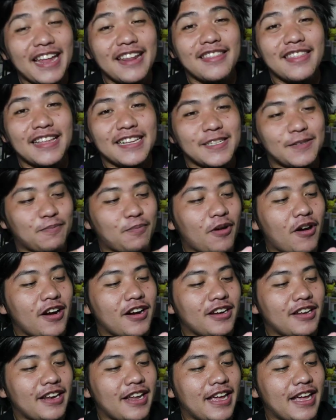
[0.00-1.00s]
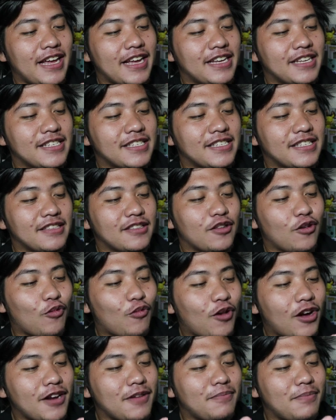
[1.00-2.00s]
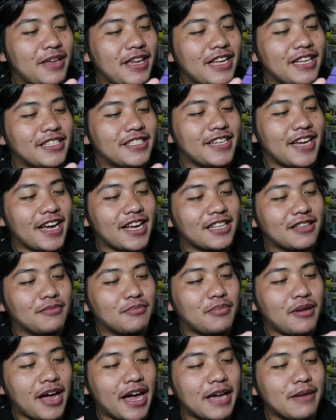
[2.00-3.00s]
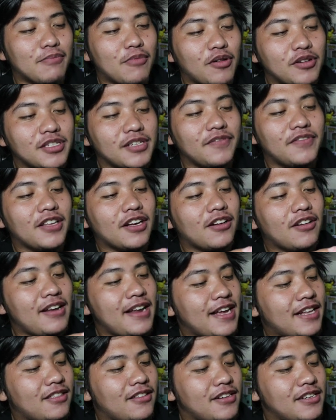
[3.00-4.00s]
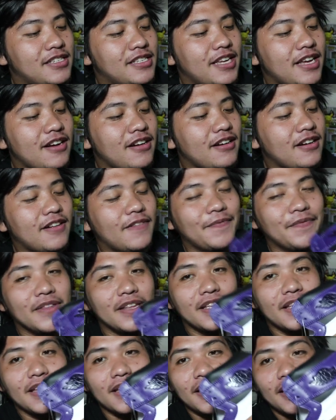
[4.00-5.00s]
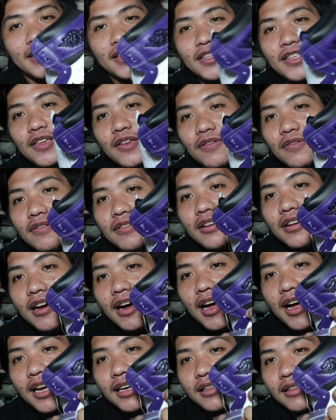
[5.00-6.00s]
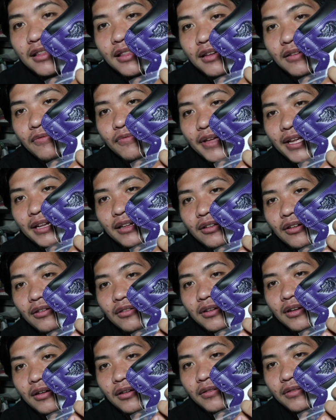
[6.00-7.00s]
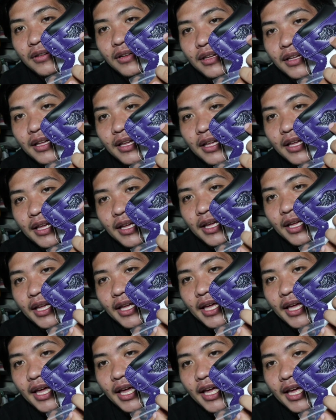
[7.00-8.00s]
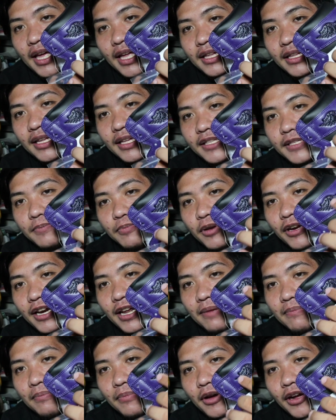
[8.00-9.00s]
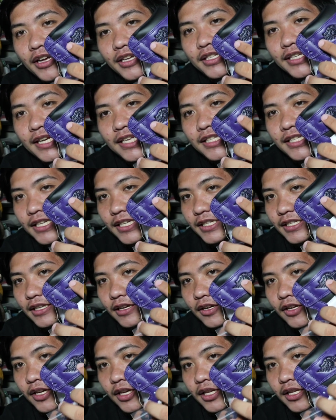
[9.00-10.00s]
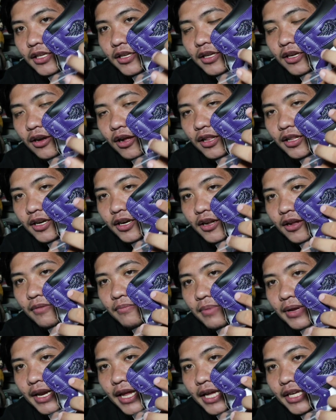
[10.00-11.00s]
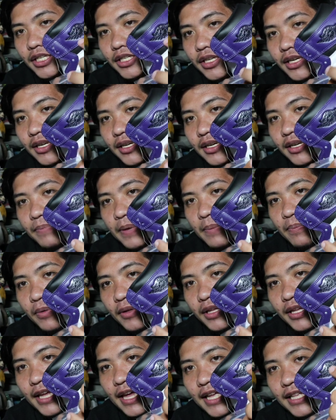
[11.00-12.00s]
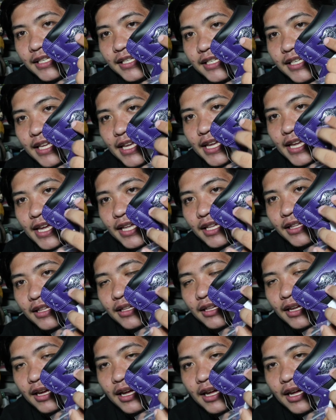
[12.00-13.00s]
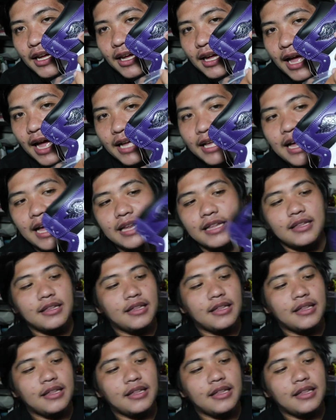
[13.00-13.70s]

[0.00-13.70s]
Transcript: And this part is the one being checked by most of the collectors here. You got the wing logo. And it's pretty embossed. It's a good color combination. People can see it agad.